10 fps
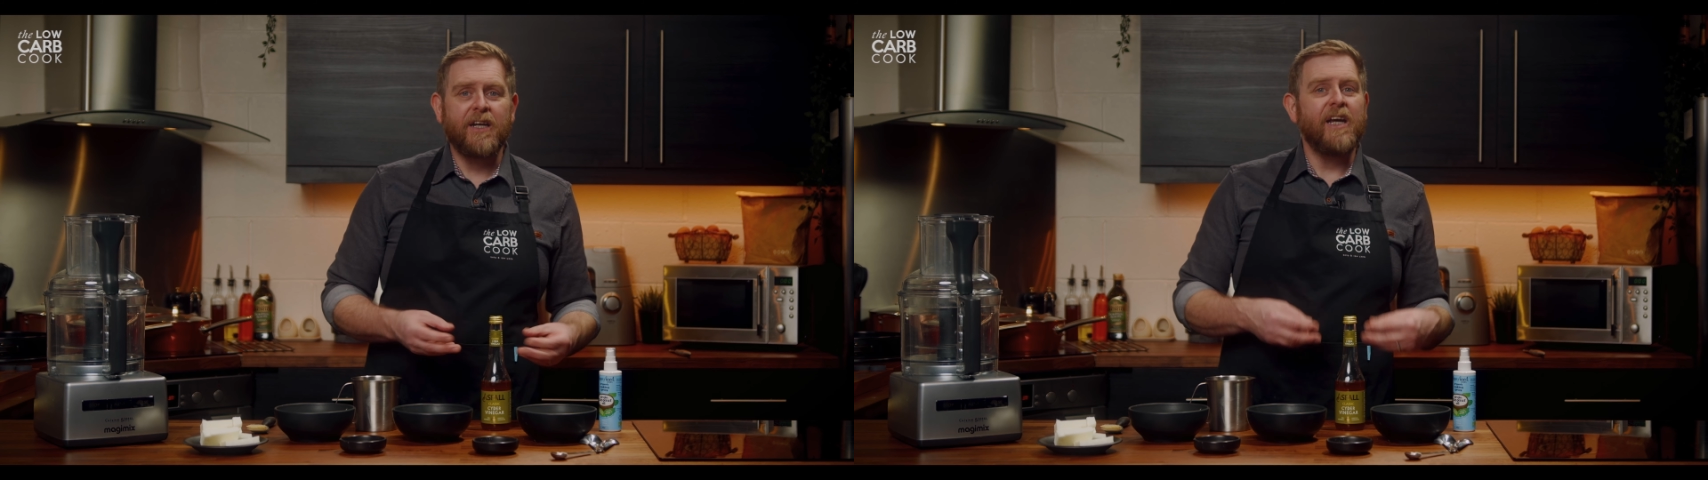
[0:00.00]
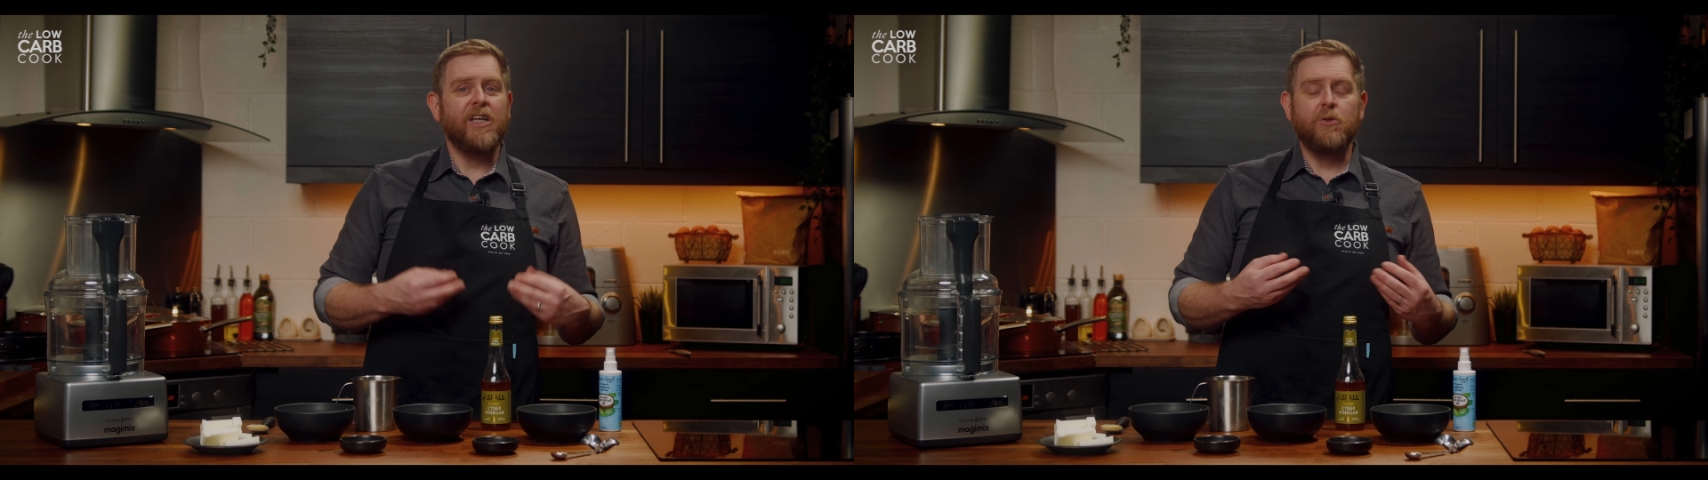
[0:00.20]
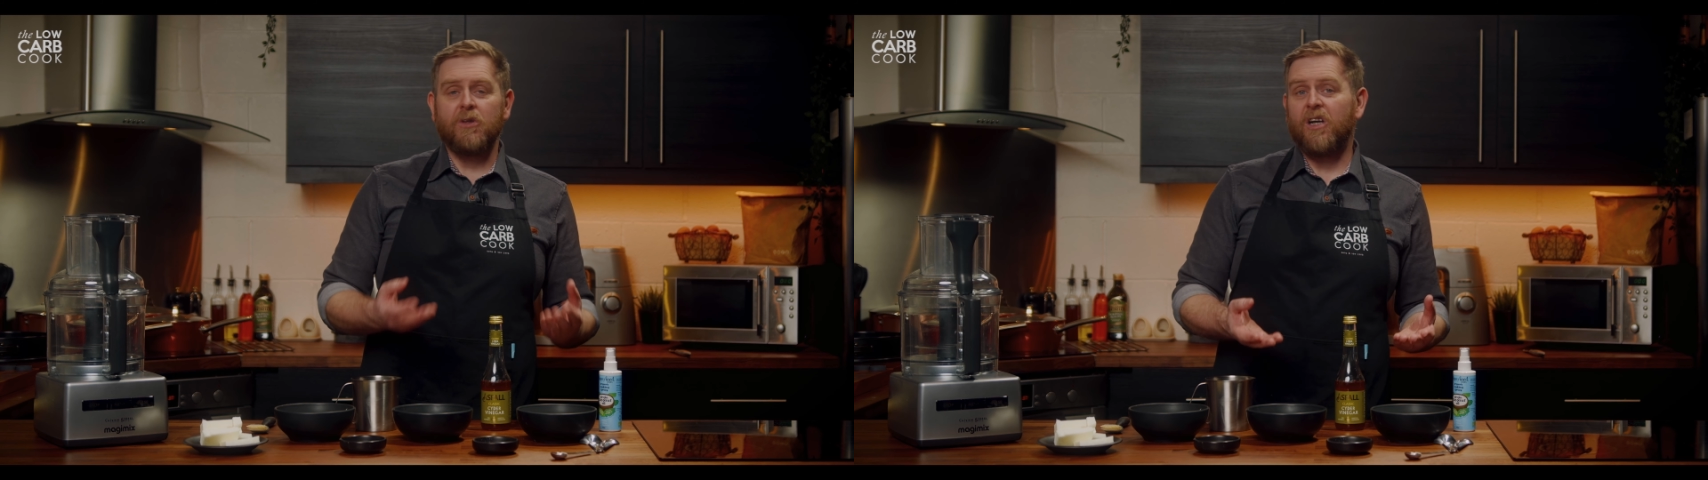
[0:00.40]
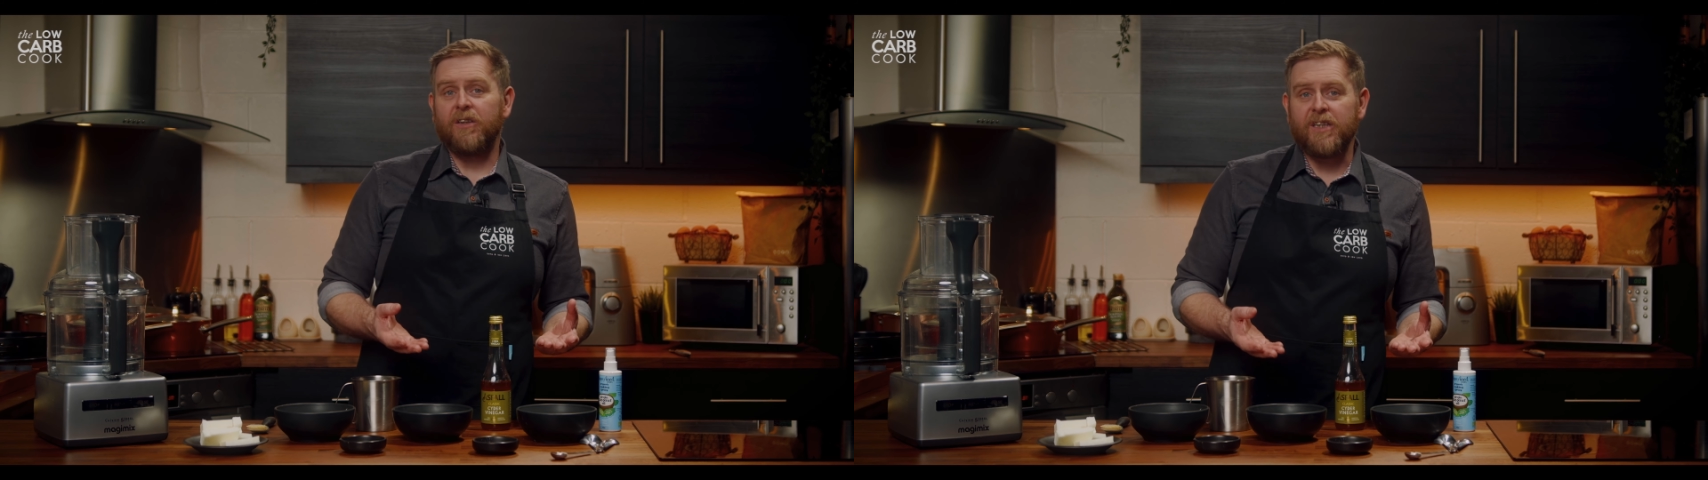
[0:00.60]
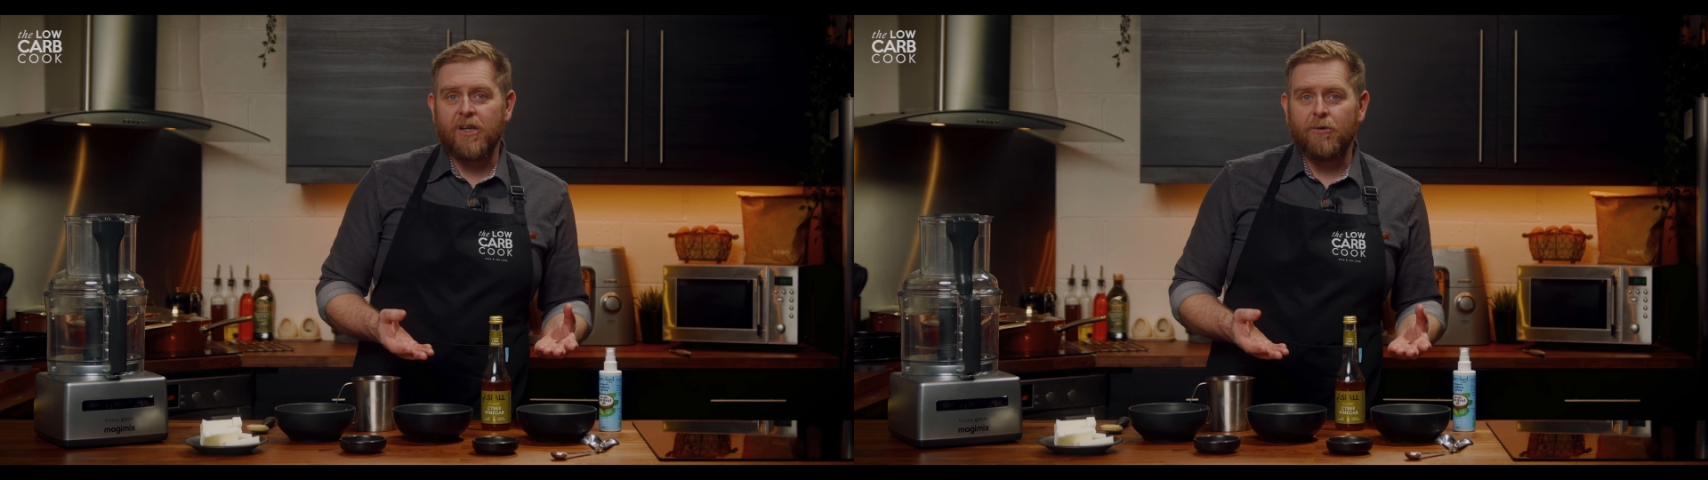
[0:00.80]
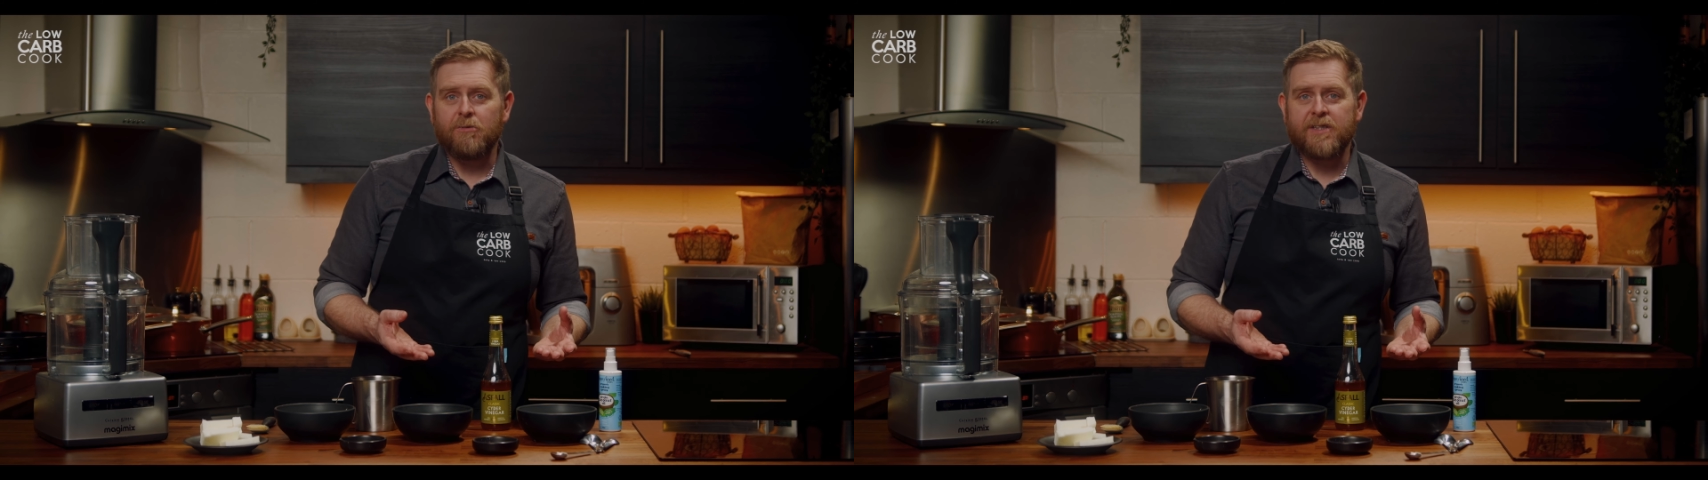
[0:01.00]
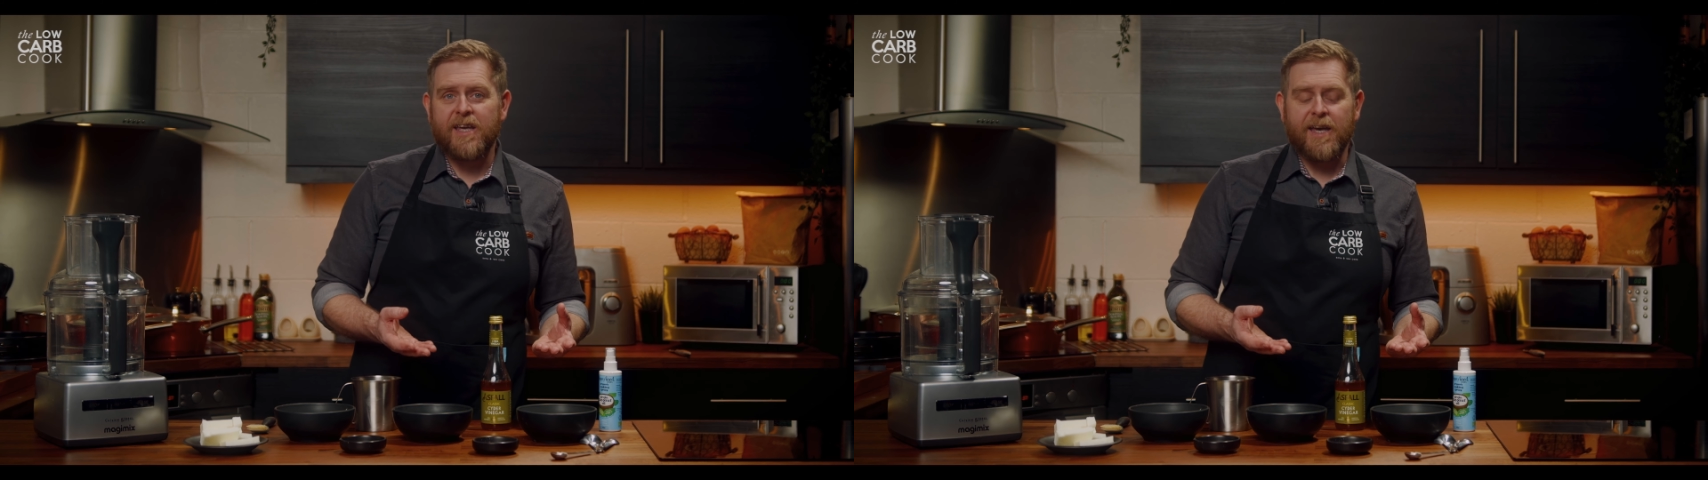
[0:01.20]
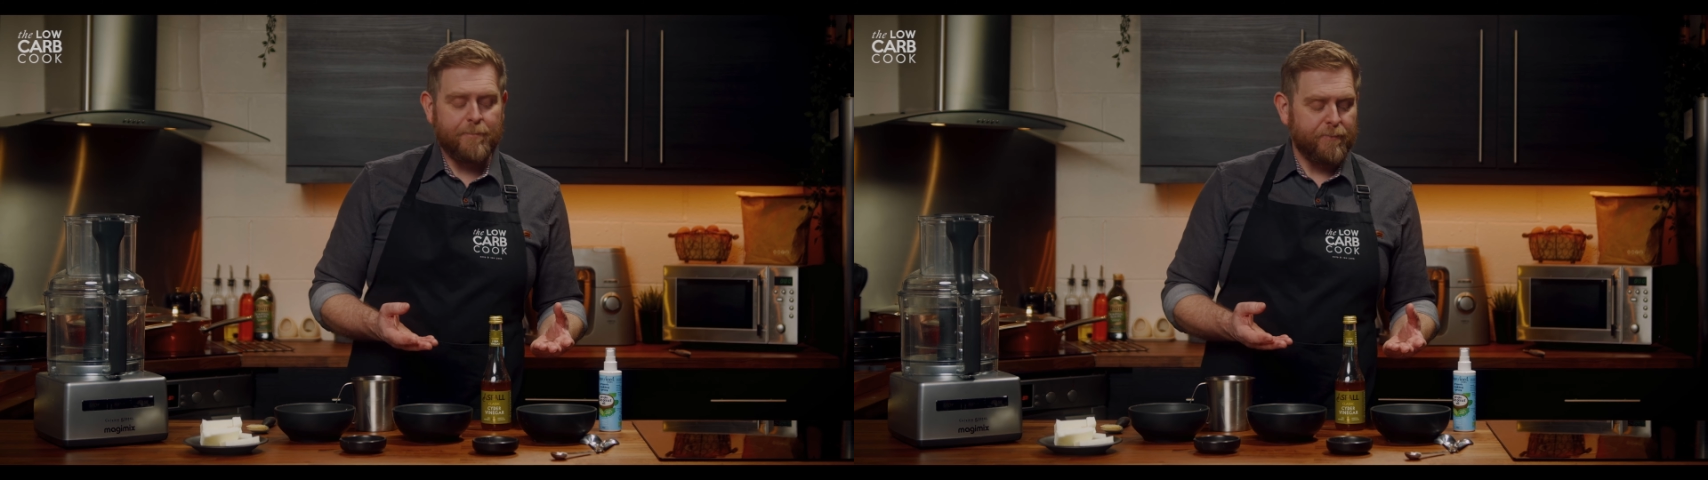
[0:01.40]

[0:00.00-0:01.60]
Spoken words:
and you will hardly know it was there.